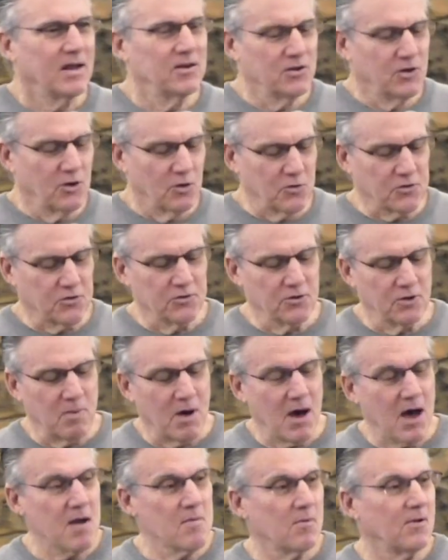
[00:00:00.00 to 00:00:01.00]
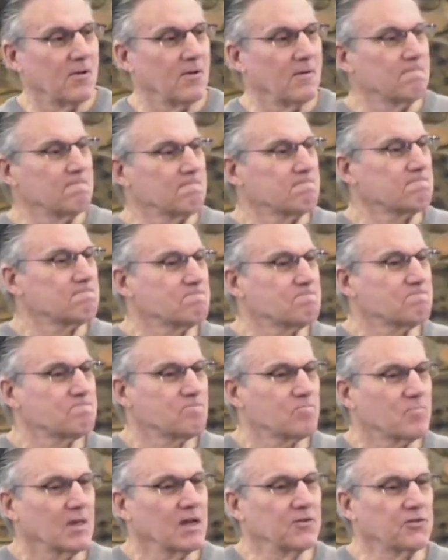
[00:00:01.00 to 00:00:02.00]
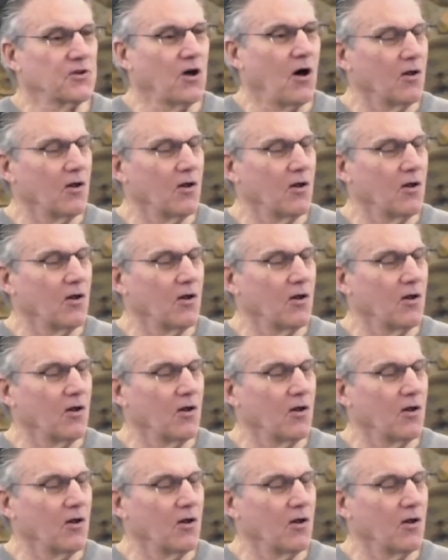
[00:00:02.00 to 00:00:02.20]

And you go through the Bible, it's